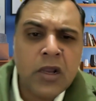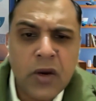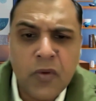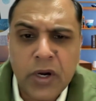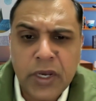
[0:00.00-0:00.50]

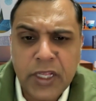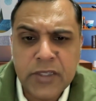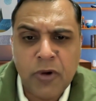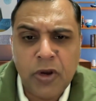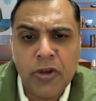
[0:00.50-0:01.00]
convert
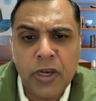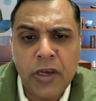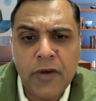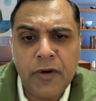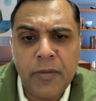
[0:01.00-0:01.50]
this molecular
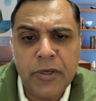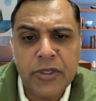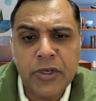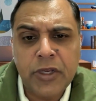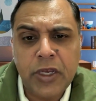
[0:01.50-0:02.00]

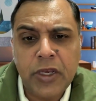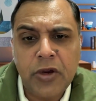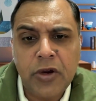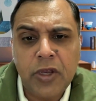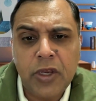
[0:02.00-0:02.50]
information in
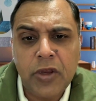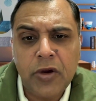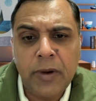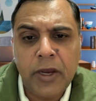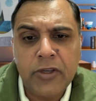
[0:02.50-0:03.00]

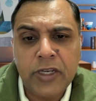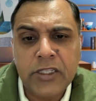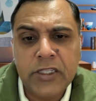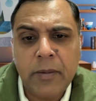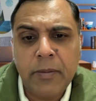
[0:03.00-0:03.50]
your
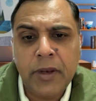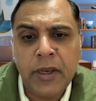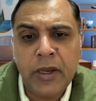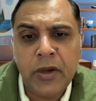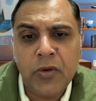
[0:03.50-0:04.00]
biological sample
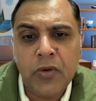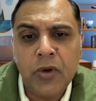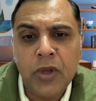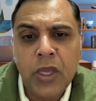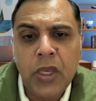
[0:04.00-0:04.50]
into
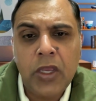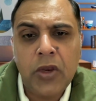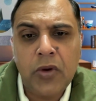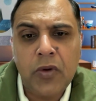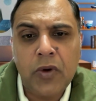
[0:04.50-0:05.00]

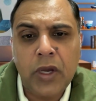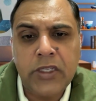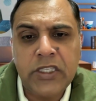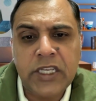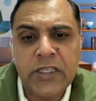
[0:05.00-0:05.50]

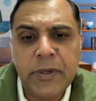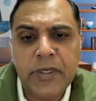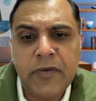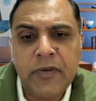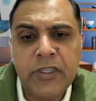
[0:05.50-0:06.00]
gene
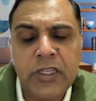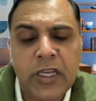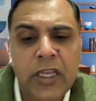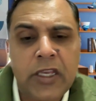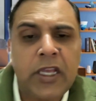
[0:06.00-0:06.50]
expression, which is
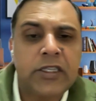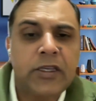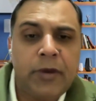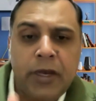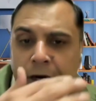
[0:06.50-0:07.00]
again
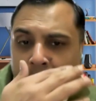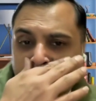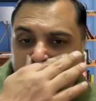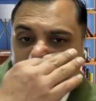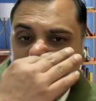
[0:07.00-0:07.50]
assimilated
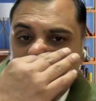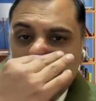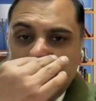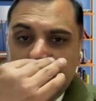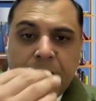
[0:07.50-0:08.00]
and converted
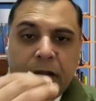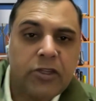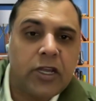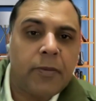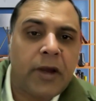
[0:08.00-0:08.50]
to various
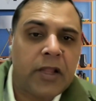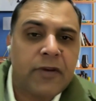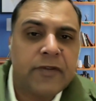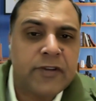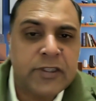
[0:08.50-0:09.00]
biological
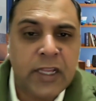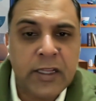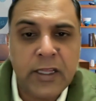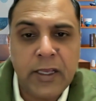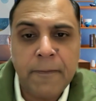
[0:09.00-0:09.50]
pathways which
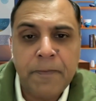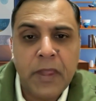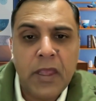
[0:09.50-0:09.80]
tell the